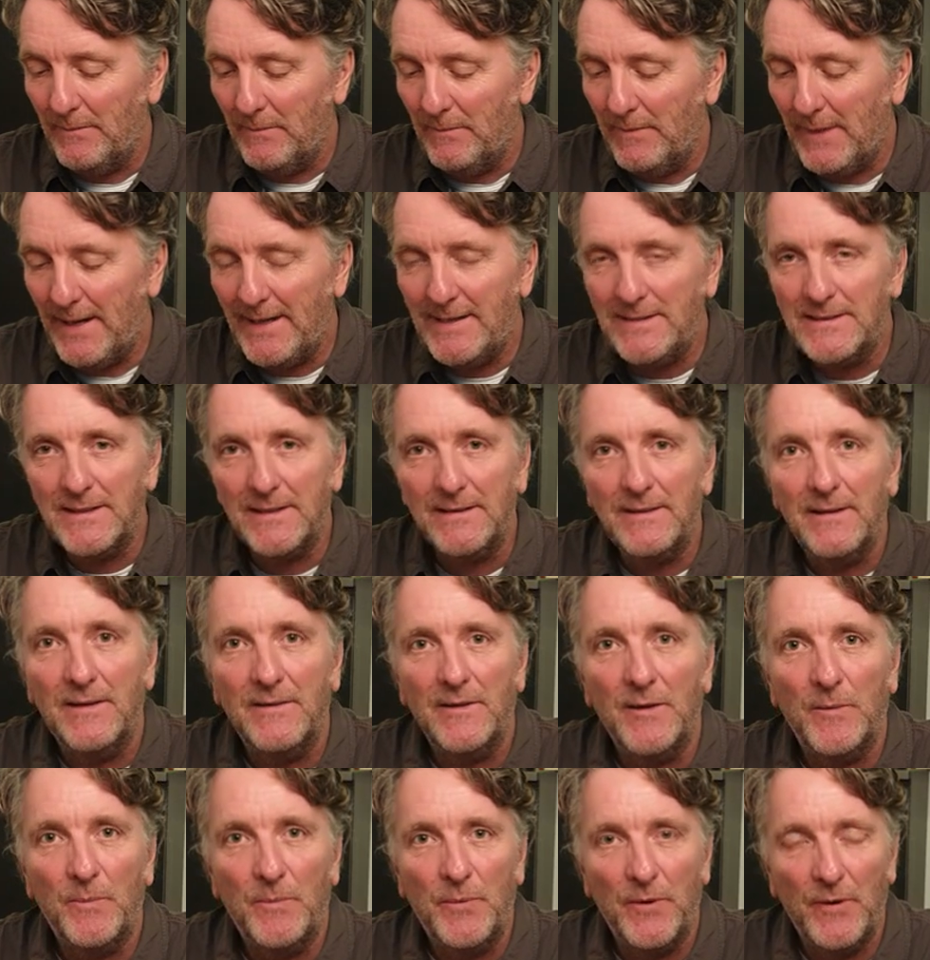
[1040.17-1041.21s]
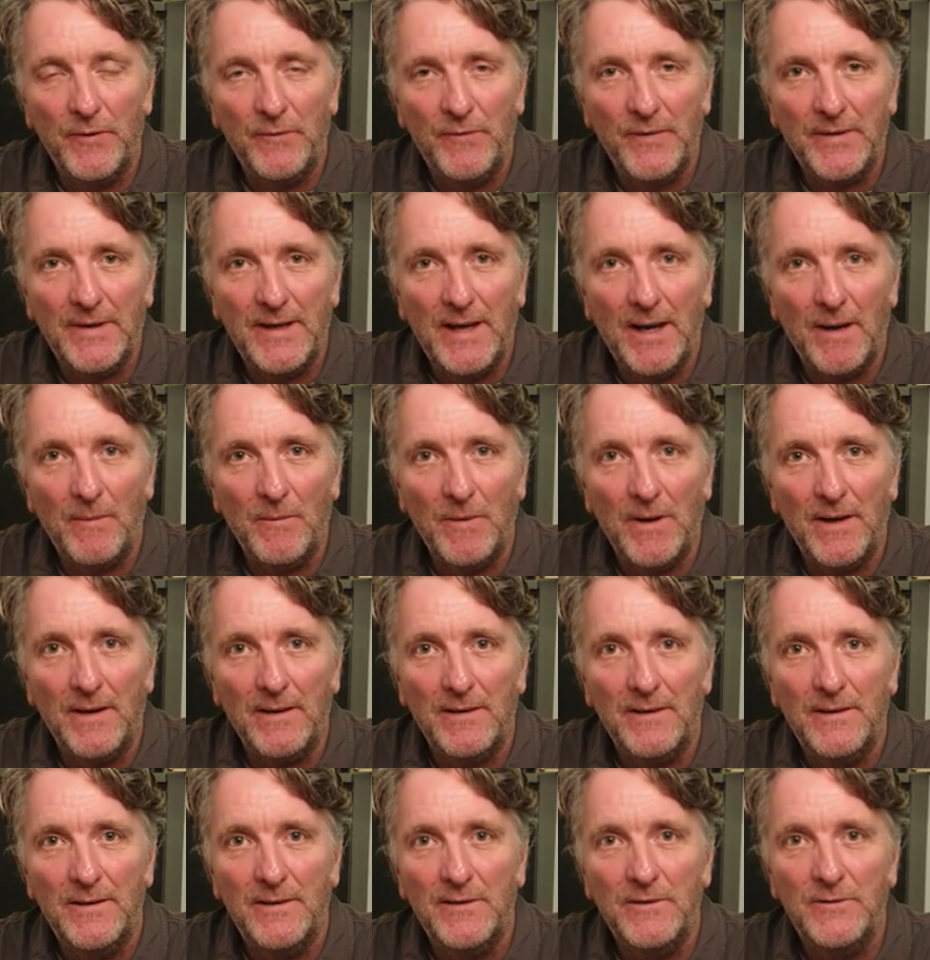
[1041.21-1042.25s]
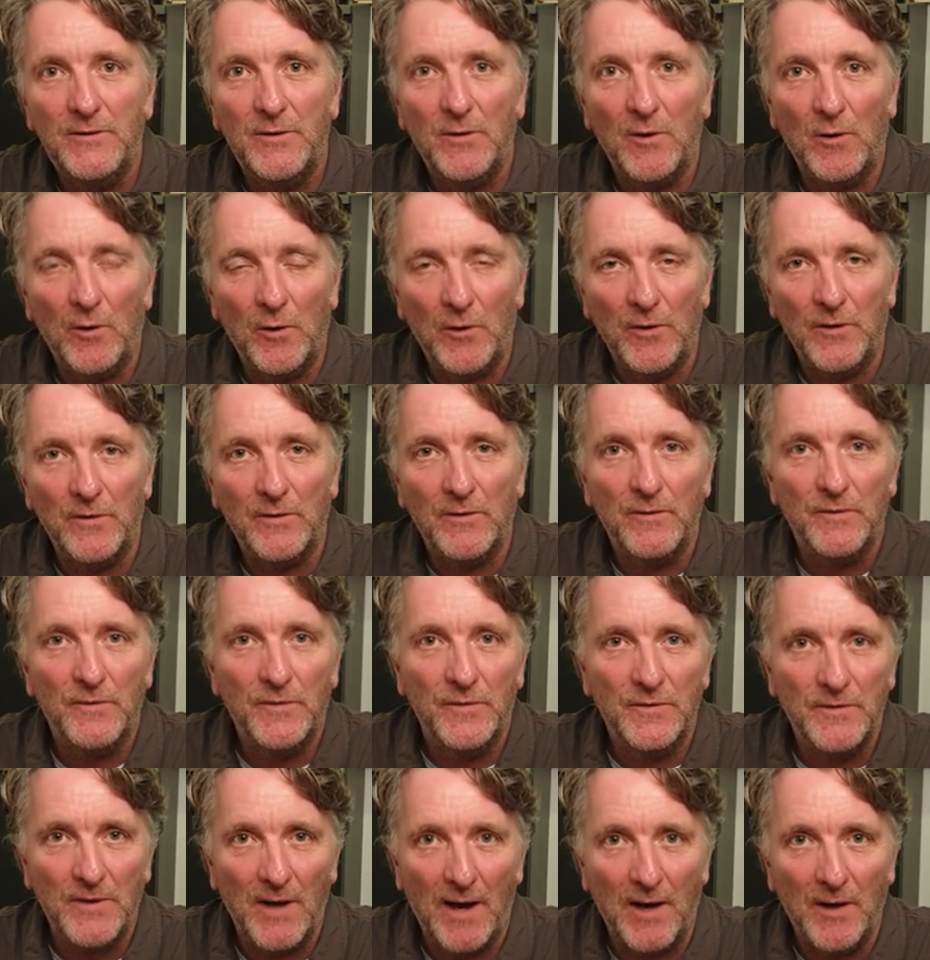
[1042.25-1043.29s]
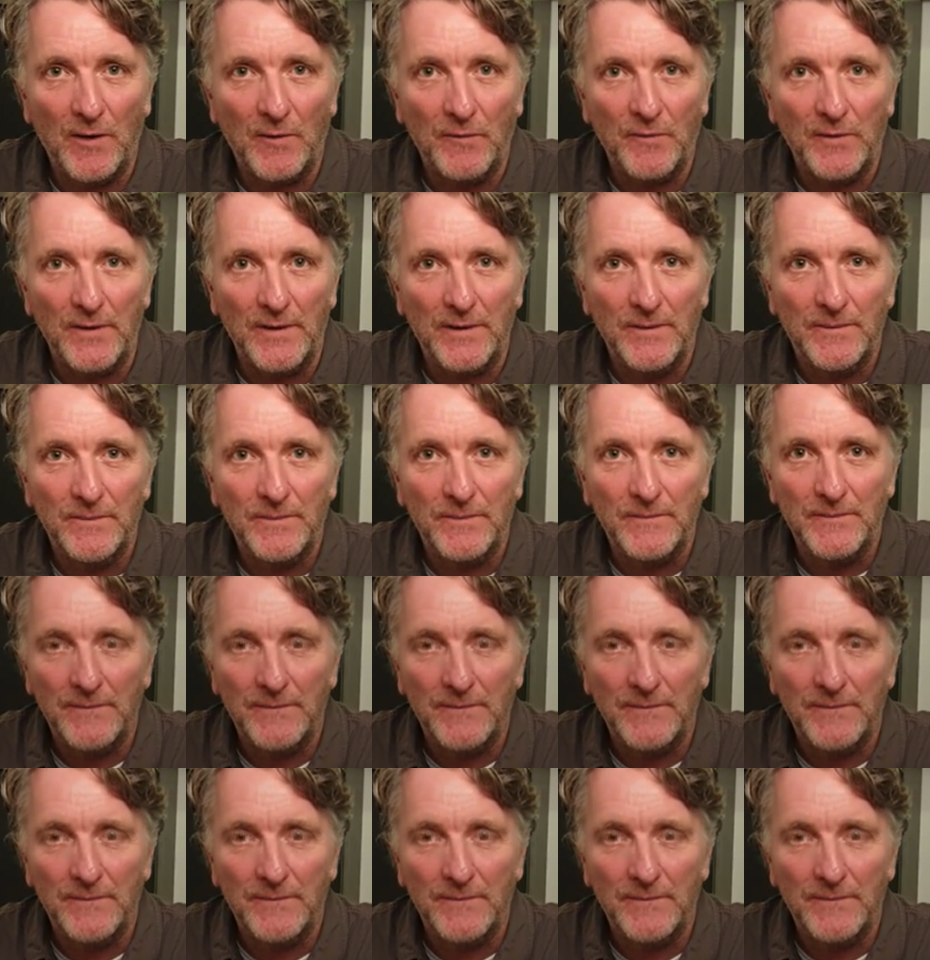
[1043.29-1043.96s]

makes it the perfect camera to learn photography.